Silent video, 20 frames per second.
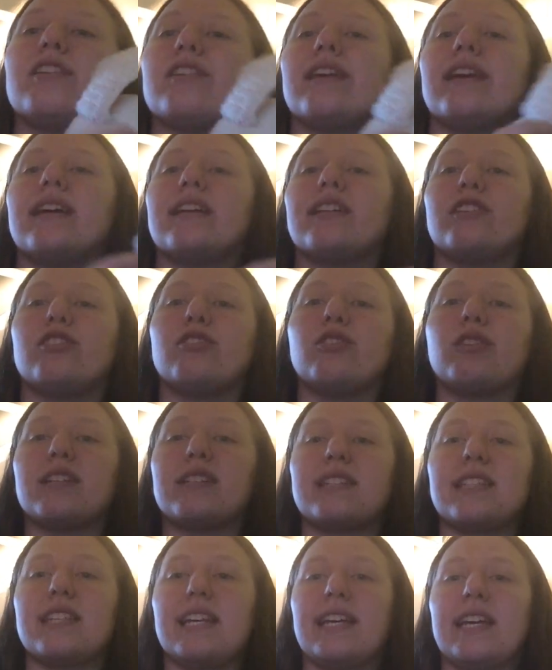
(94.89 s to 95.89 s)
and you
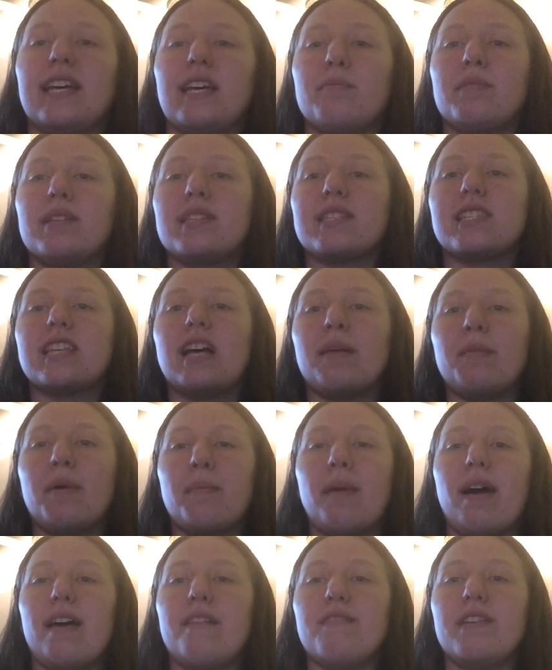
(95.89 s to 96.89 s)
can see him in some
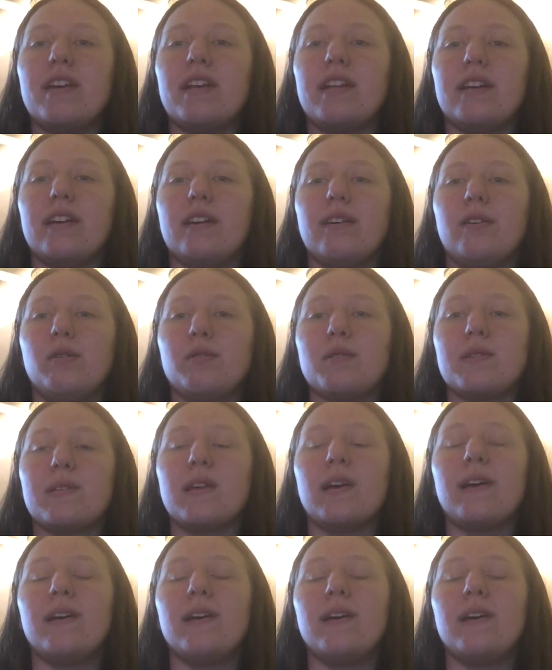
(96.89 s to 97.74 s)
of my videos